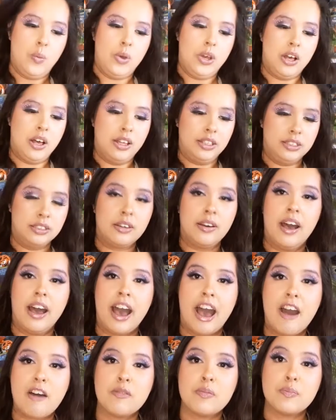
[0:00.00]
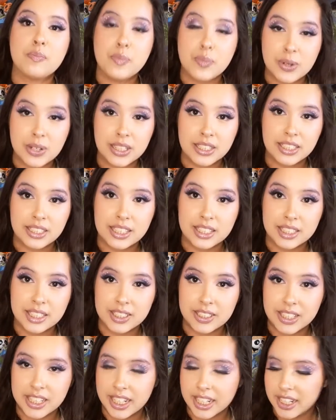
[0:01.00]
we also have more
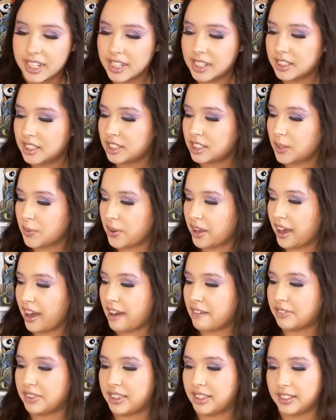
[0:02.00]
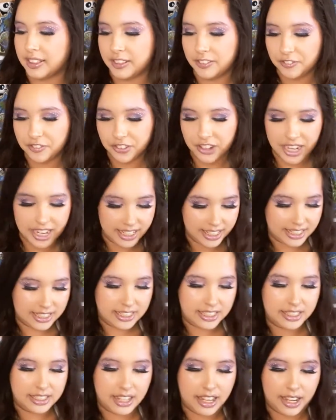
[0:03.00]
accessory kits. So we have this
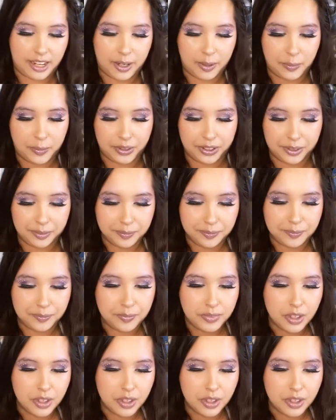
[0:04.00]
Frankenstein one.